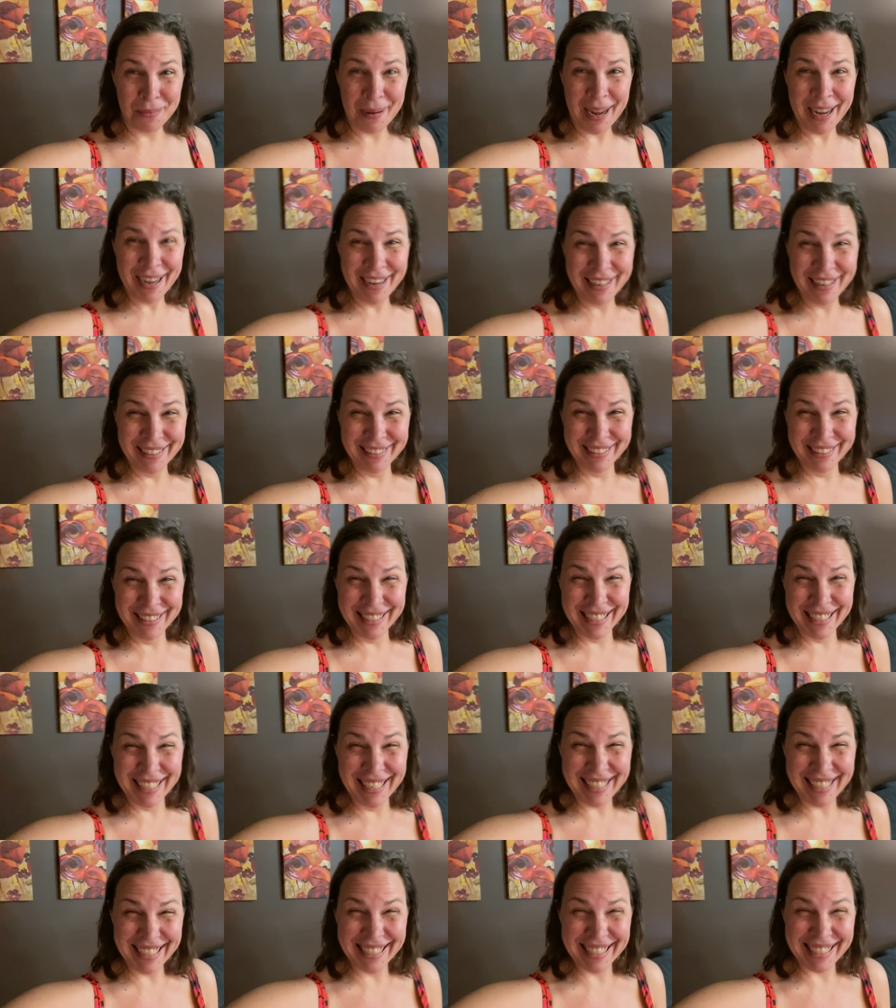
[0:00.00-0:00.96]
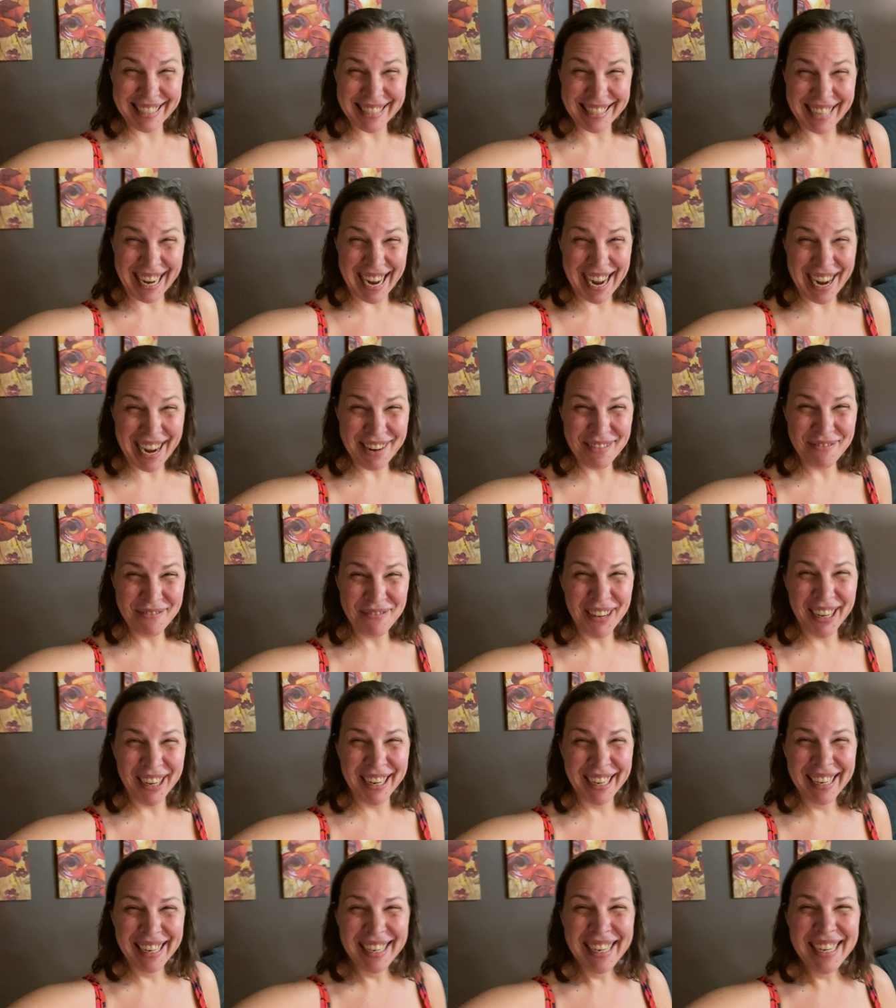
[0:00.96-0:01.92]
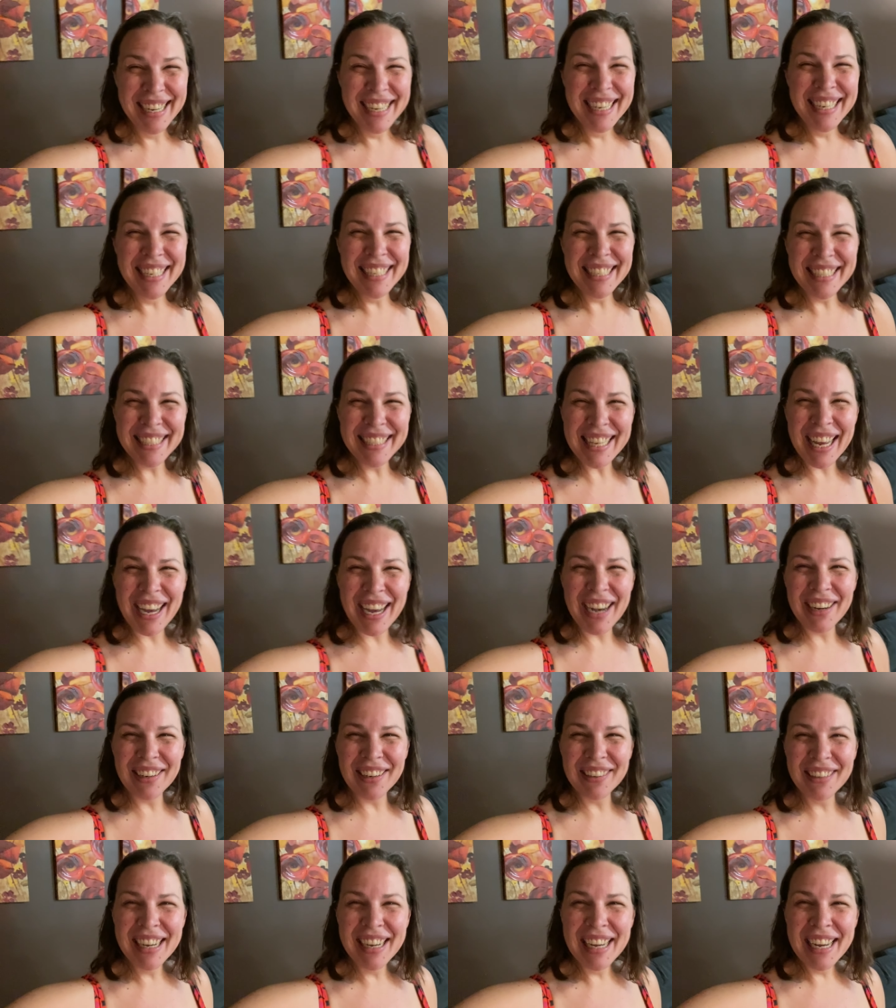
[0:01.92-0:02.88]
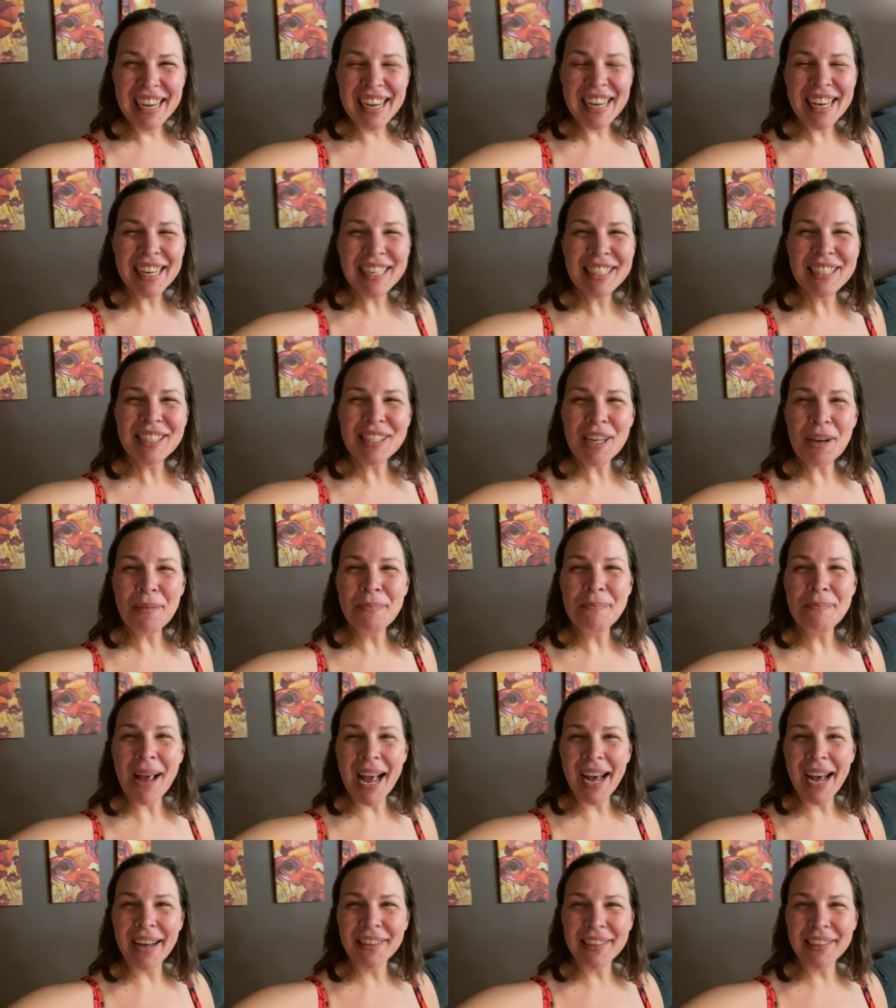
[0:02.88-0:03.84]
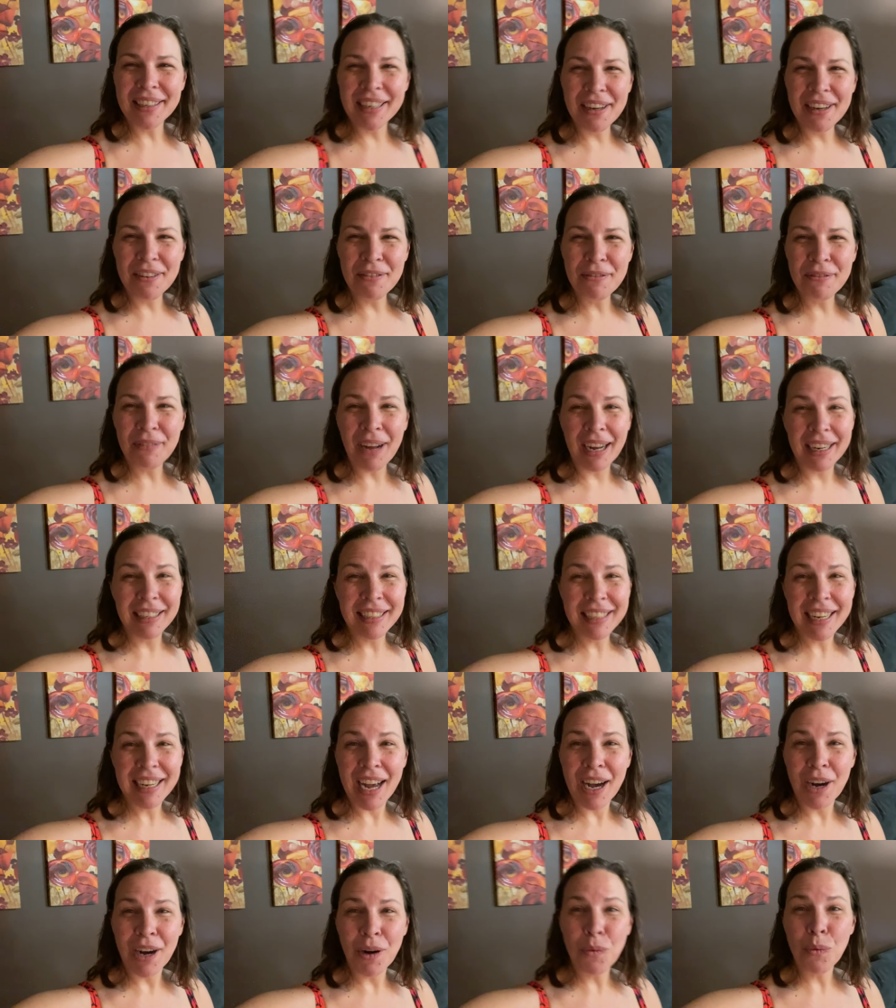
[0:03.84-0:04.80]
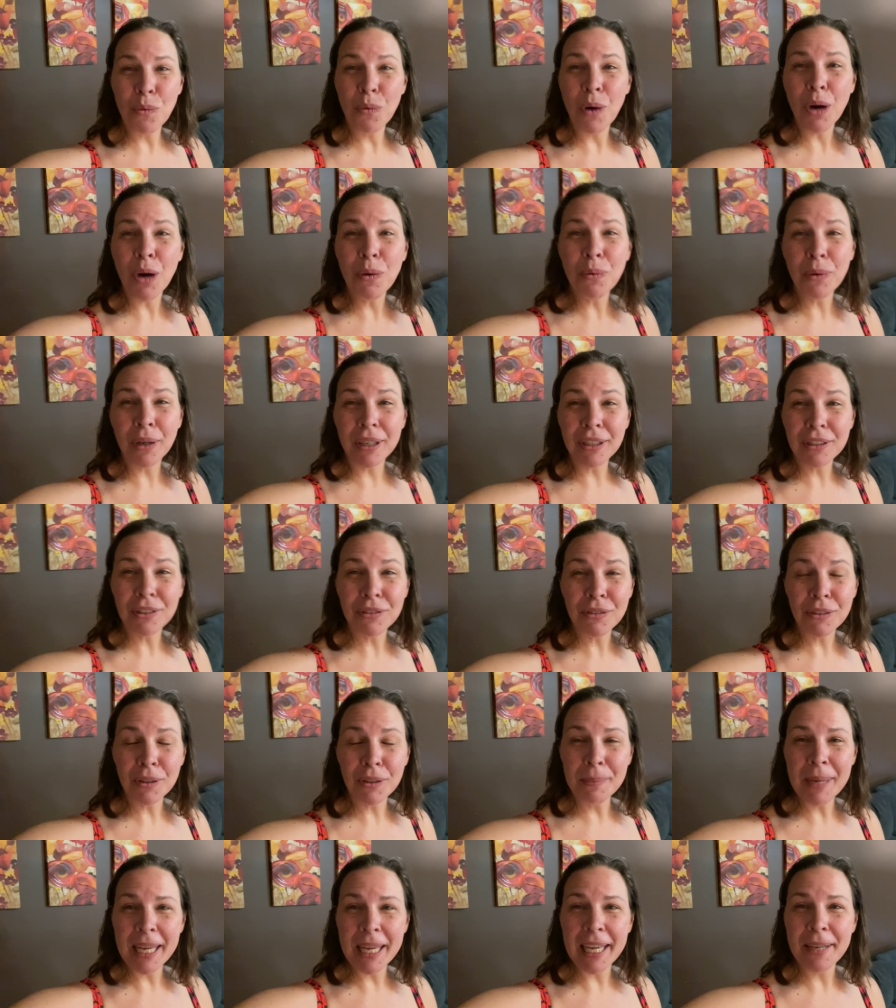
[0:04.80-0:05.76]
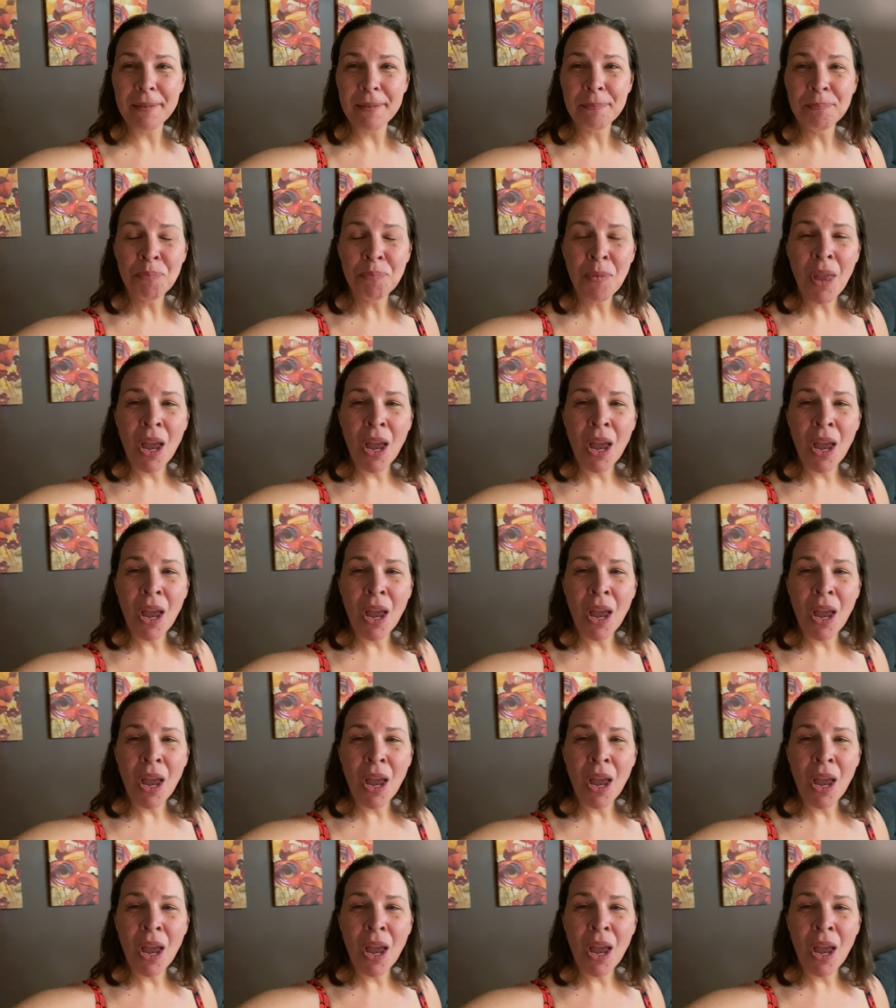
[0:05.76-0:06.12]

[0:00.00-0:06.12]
pounds this time. So it's a matter of finding out what works for me,